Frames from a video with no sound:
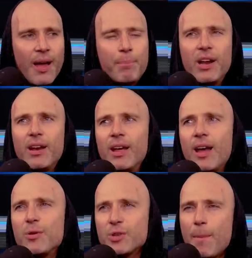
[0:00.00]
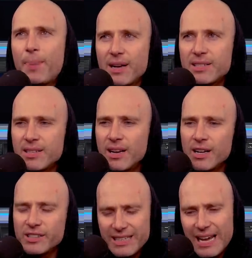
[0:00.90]
But I was on a bus
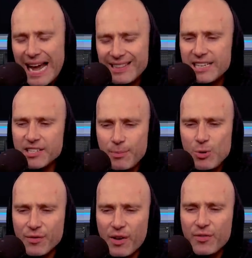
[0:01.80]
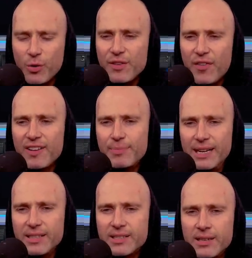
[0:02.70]
because I had these commutes of like 45
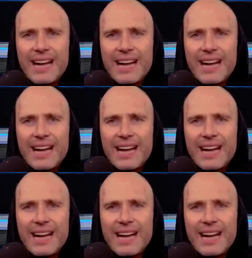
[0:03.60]
minutes.